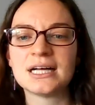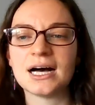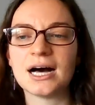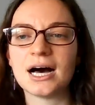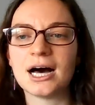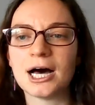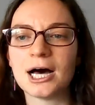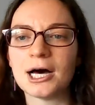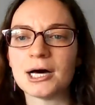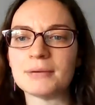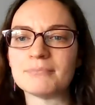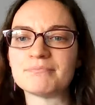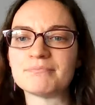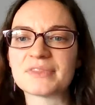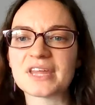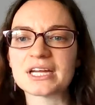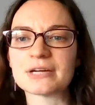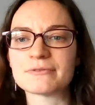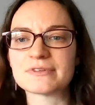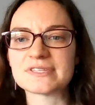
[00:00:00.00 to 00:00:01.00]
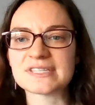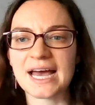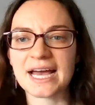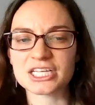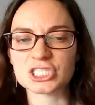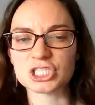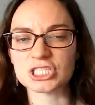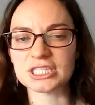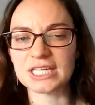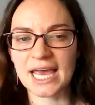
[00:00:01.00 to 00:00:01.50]
that it was
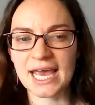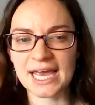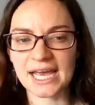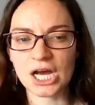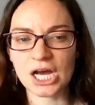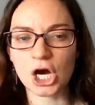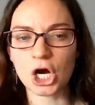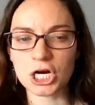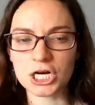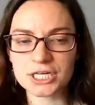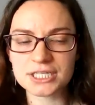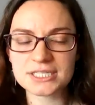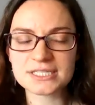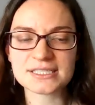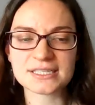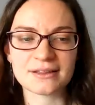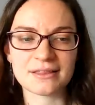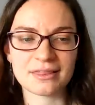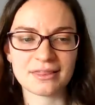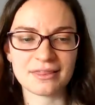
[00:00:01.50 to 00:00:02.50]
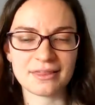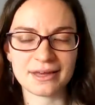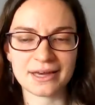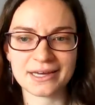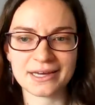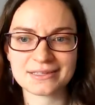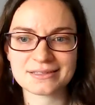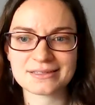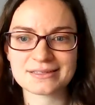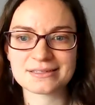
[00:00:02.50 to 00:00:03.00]
actually a art
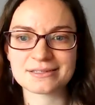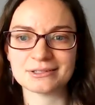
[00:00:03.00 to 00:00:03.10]
that